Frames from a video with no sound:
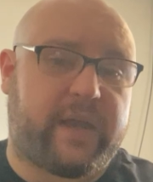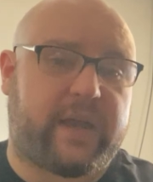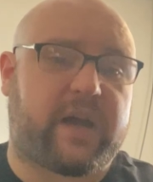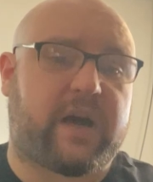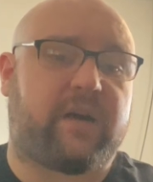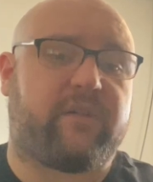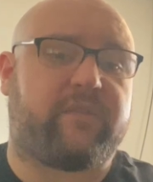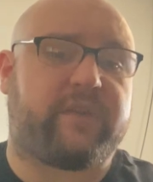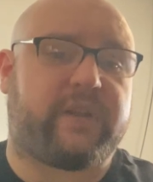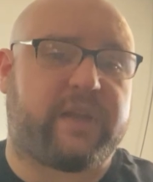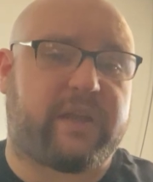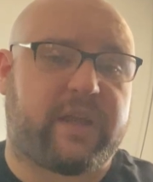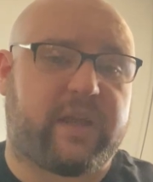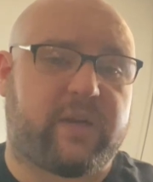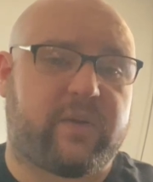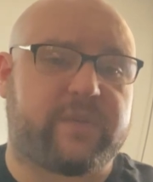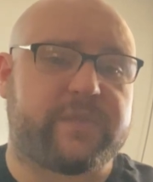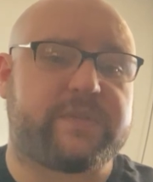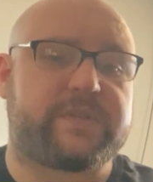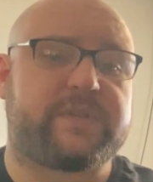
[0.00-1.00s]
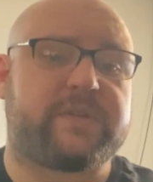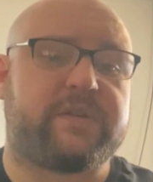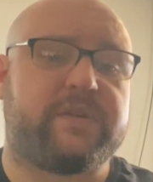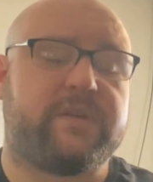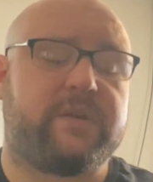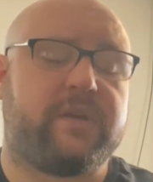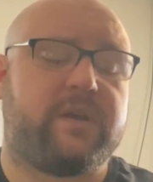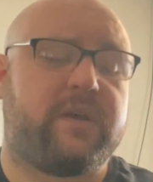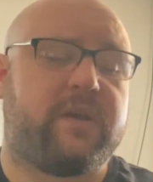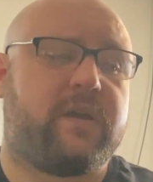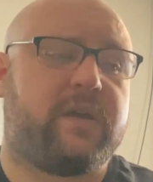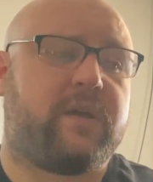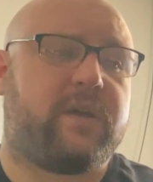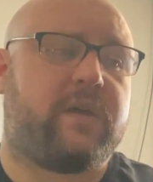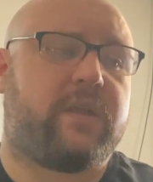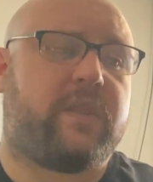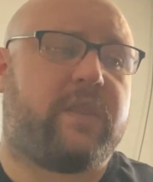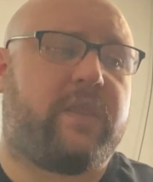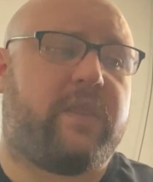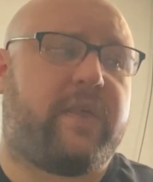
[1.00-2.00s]
coveted hilts
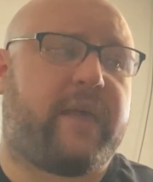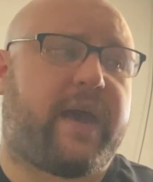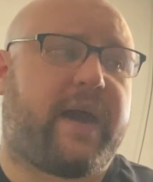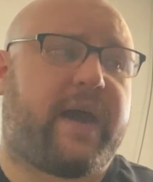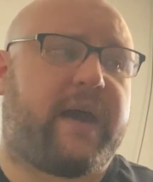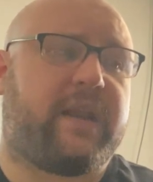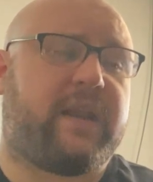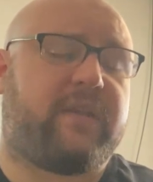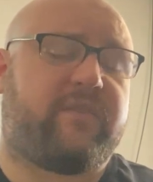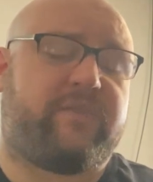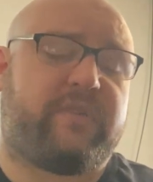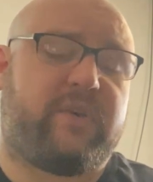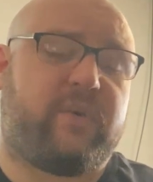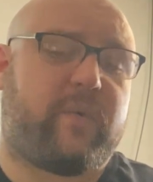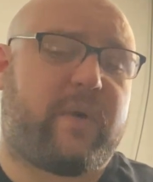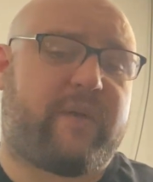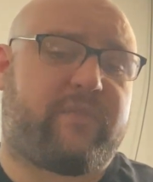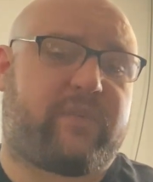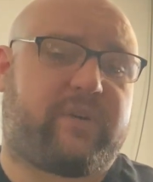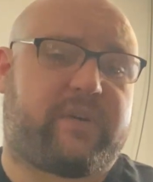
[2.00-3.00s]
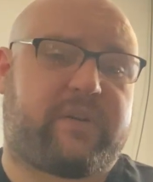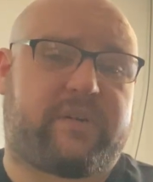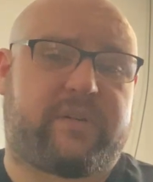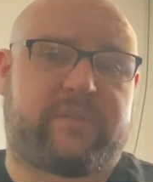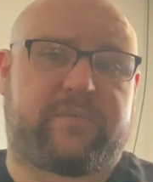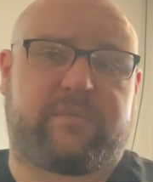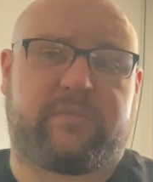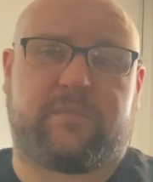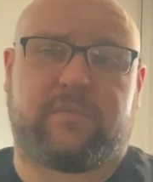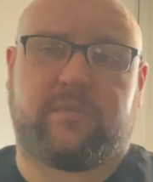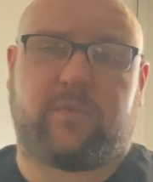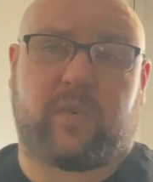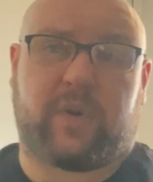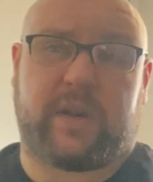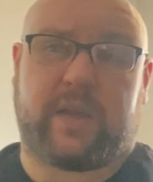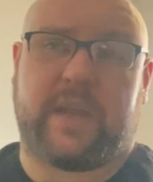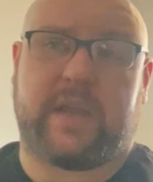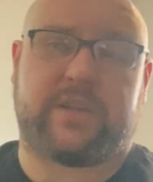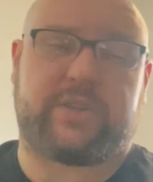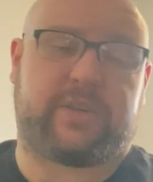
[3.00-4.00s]
that if you ever were to
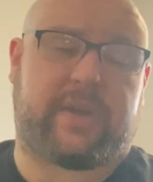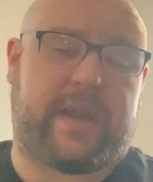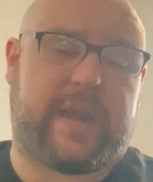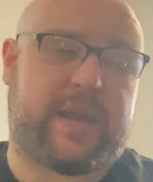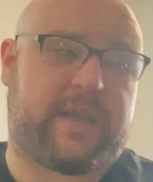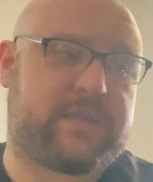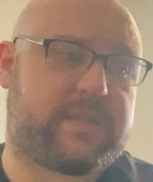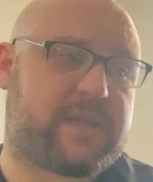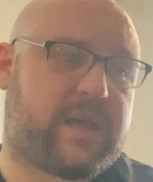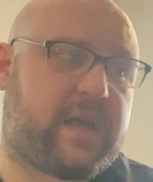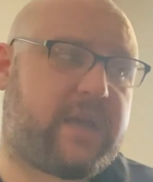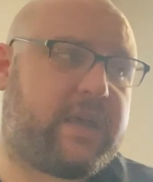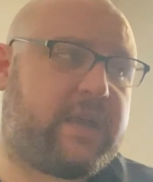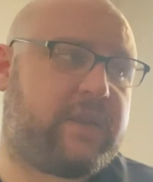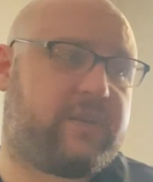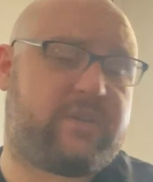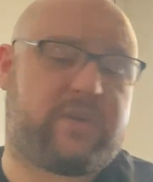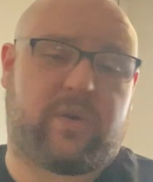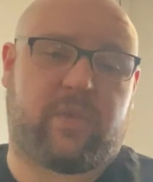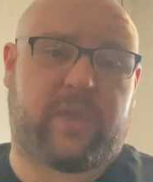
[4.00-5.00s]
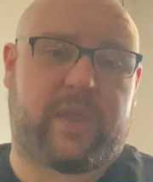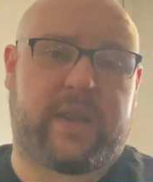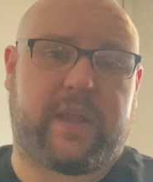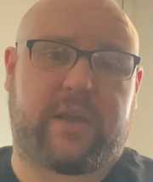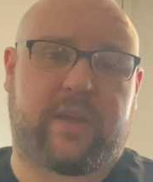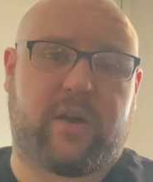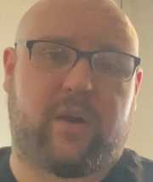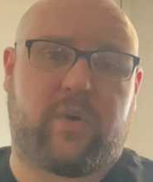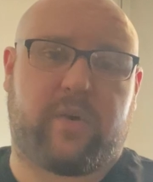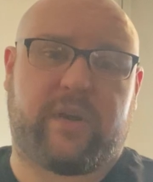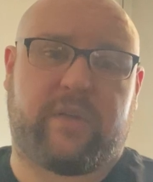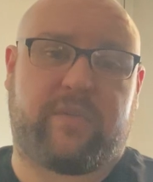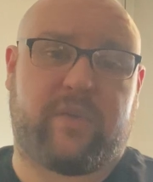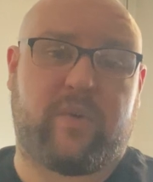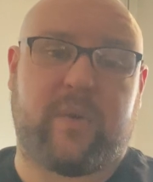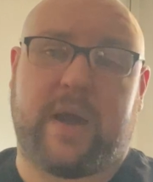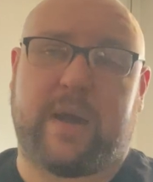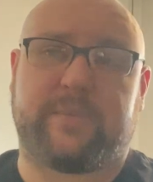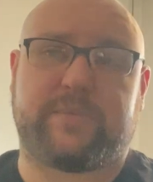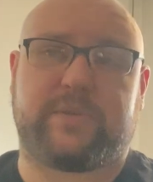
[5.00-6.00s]
get your hands on it, don't let it go. And if
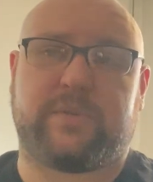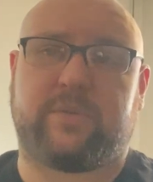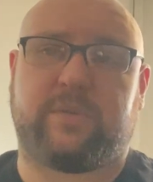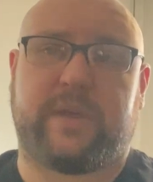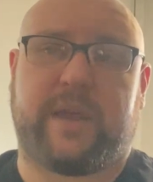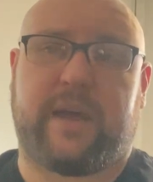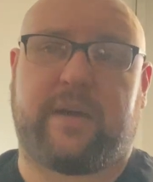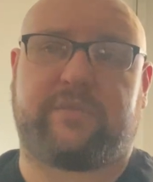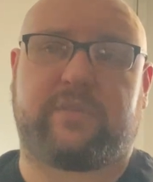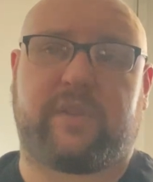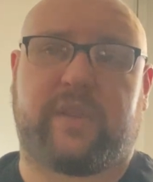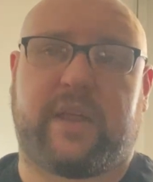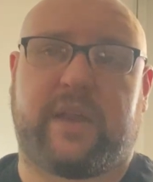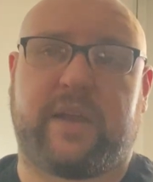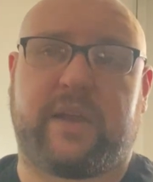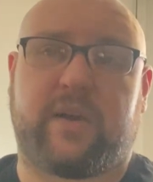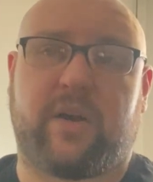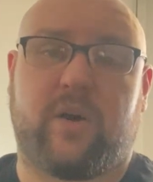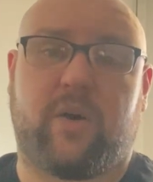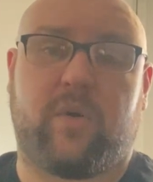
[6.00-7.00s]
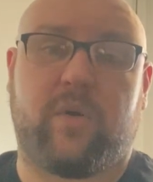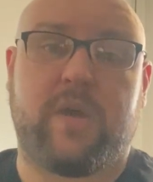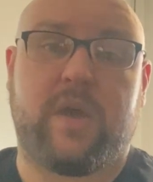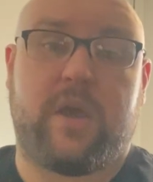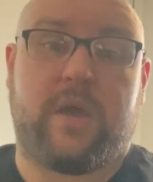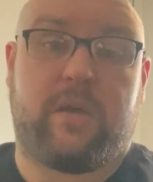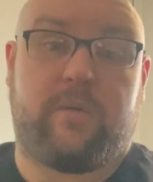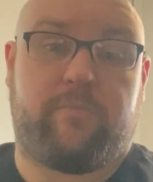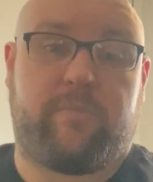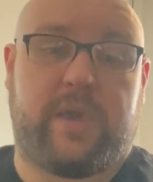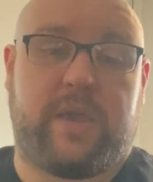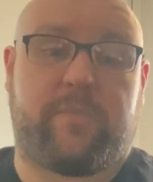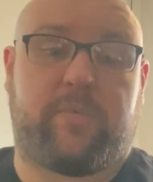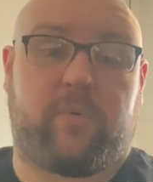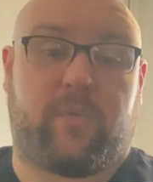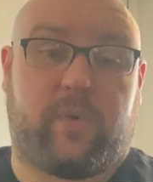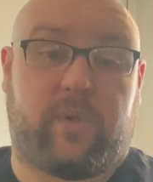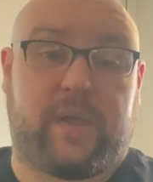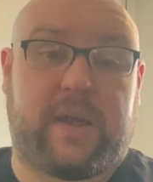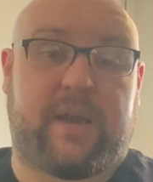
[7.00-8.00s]
you absolutely have to let it go, people
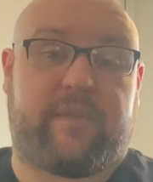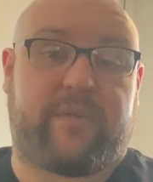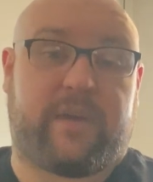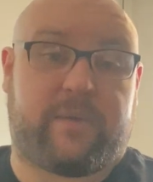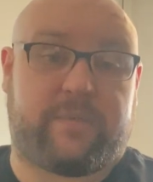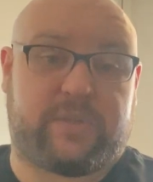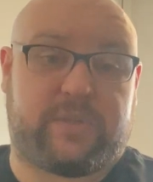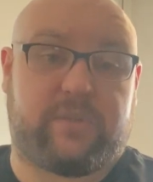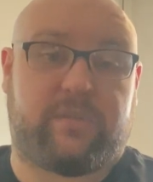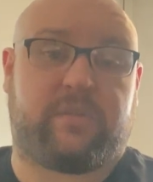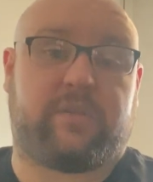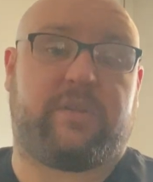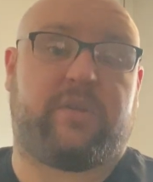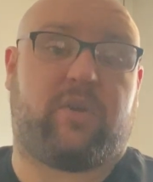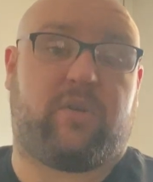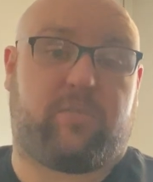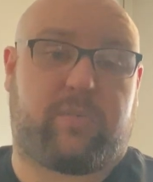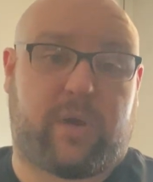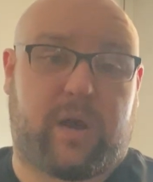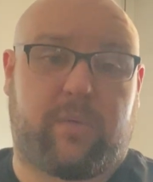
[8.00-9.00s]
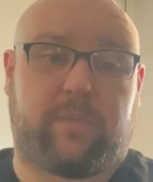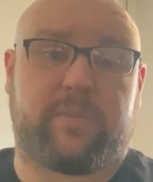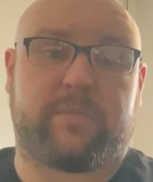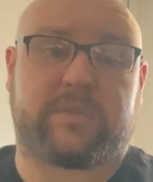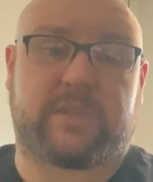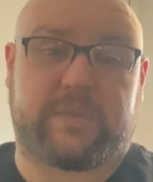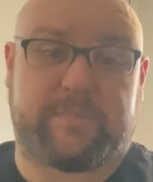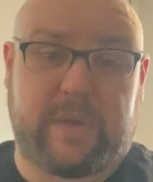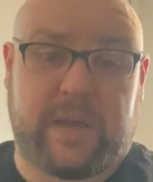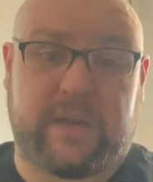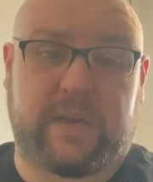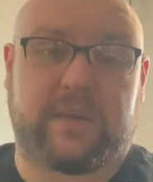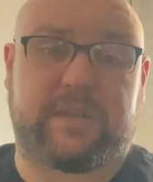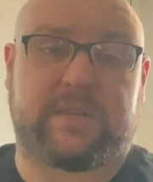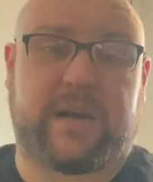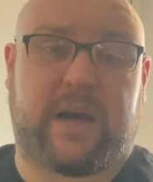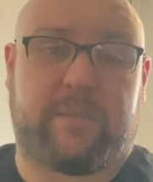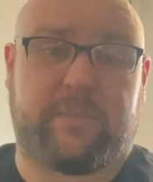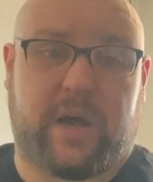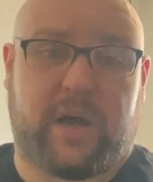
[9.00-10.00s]
will have absolutely no problem spending
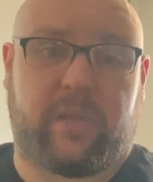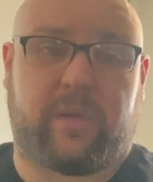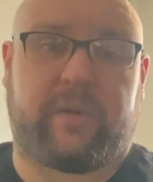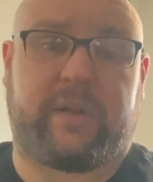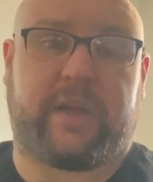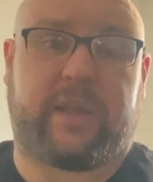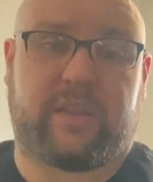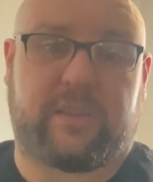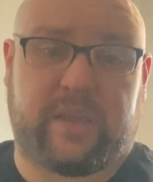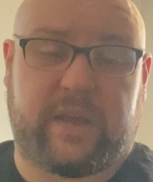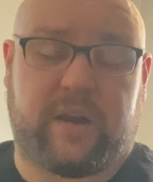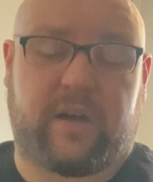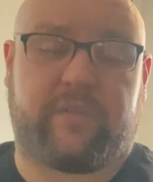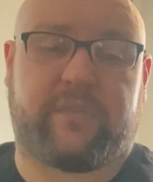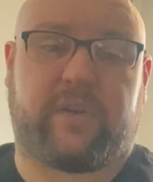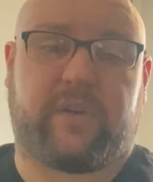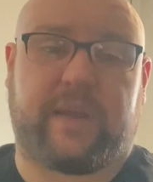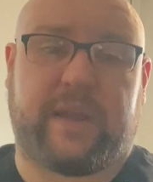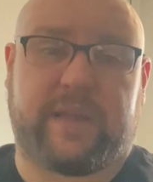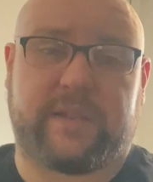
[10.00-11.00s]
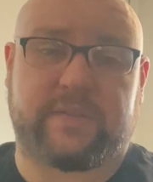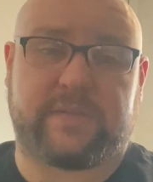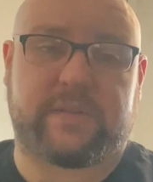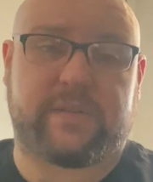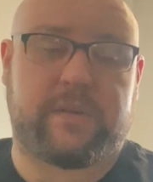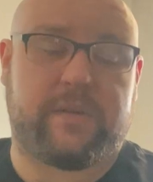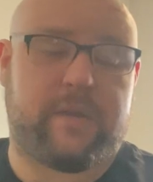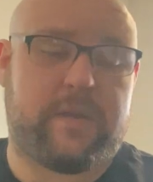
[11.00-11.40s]
top dollar to get that off your hands.